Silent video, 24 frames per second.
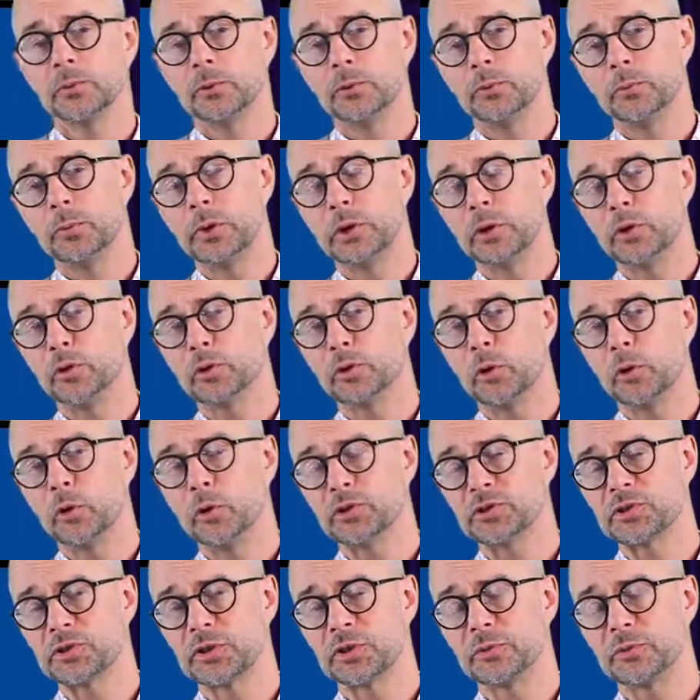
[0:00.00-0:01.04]
We know
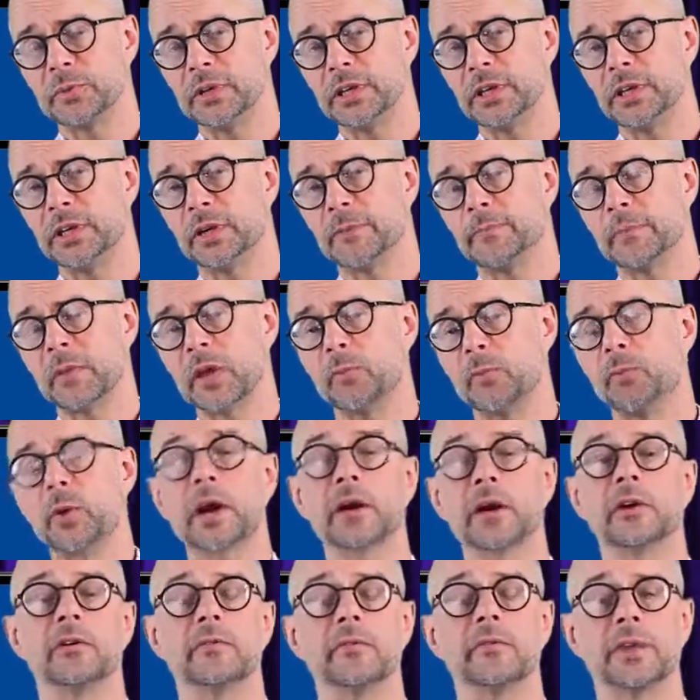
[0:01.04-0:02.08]
also to be
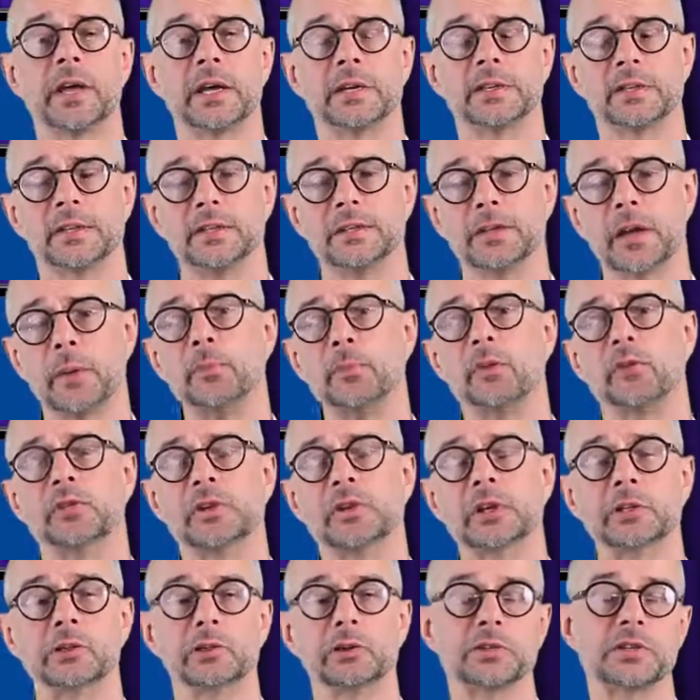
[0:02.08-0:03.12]
aware of that a number of
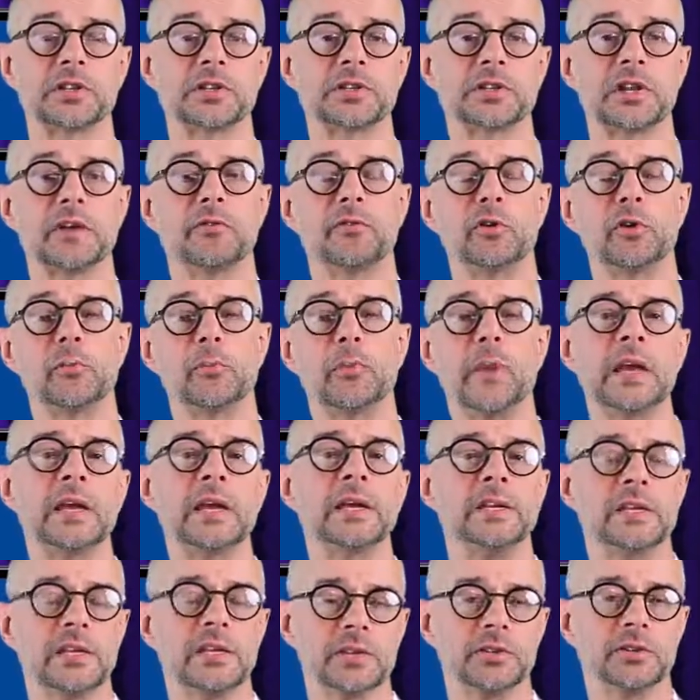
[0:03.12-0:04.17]
technologies never make
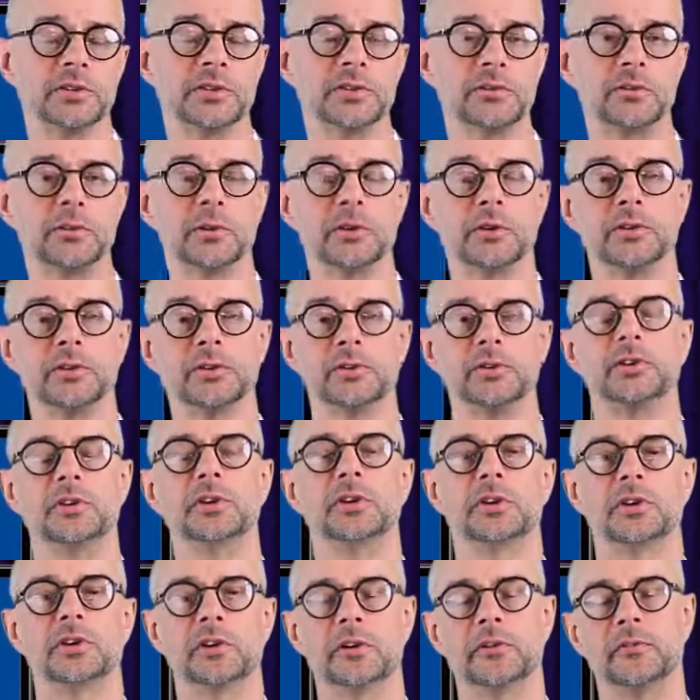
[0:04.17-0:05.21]
it into the
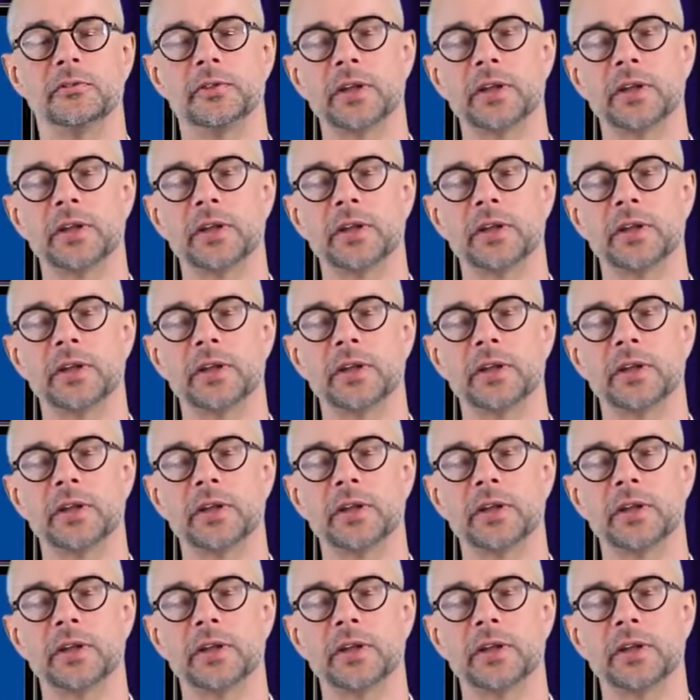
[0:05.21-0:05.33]
curve.